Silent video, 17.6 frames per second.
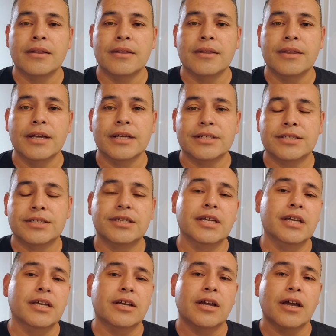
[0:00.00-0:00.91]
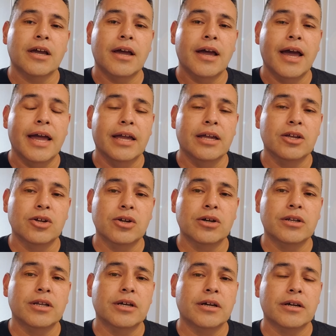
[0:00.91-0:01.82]
that seek a
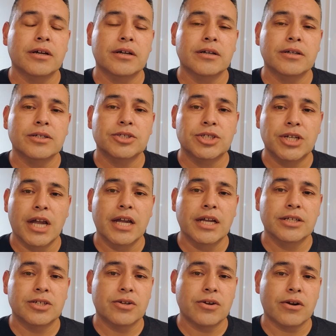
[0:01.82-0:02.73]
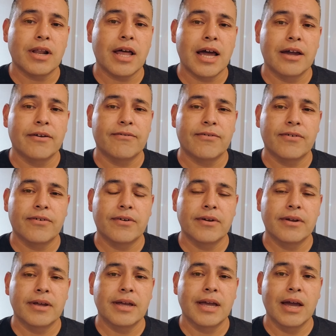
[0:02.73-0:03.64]
good change in their life.
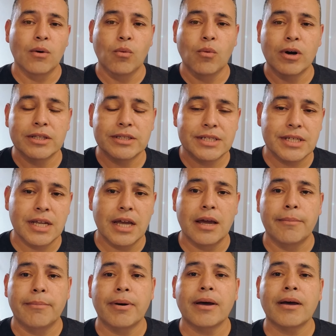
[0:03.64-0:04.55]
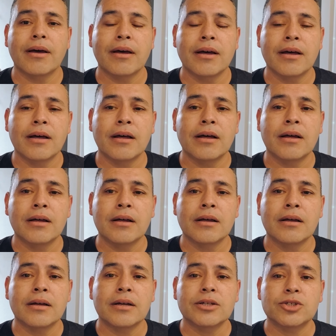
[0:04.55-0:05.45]
And one step
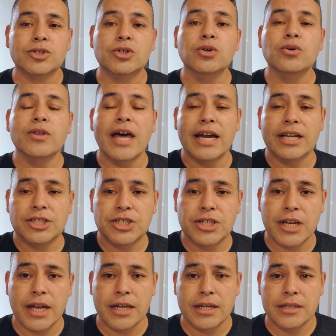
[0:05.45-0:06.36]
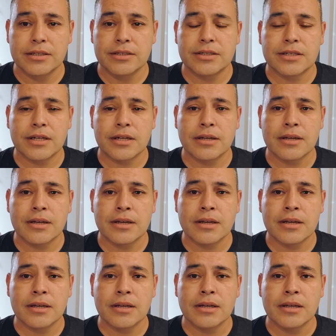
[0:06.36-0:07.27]
to that change
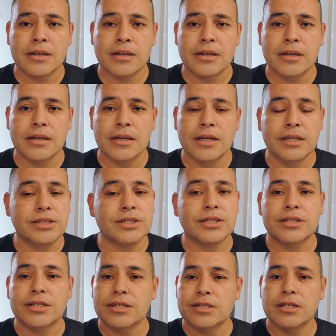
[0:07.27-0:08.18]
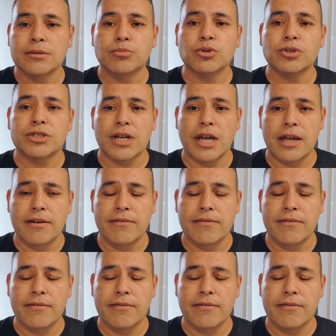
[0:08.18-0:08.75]
is just a simple shave,